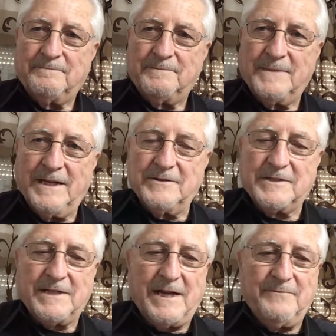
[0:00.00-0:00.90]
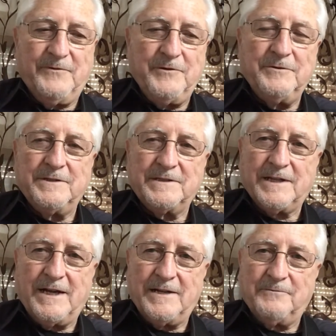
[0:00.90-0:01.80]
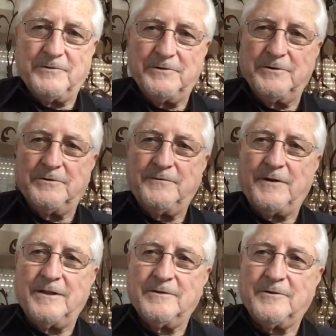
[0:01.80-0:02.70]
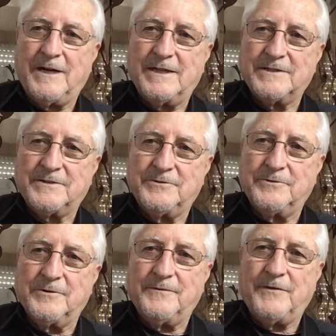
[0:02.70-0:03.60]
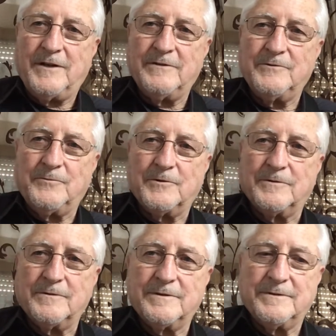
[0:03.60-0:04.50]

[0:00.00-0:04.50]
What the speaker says: Now's the time for you to decide whether you're going to follow Christ or you're going to follow the world.